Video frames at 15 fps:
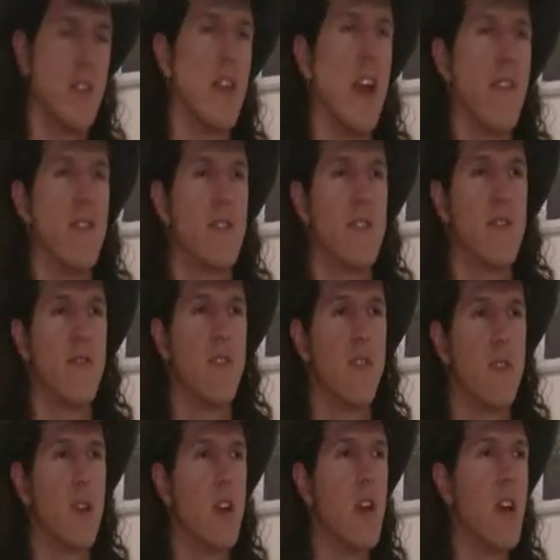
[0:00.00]
the average
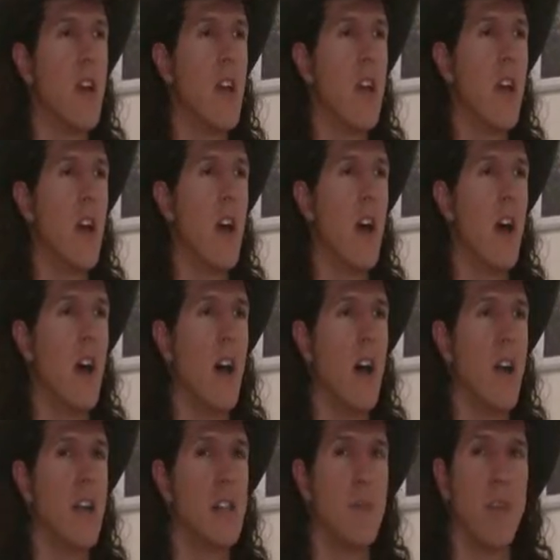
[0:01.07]
viewer
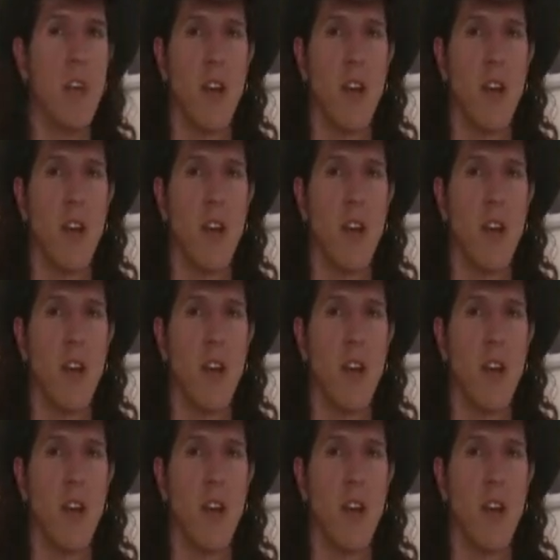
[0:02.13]
is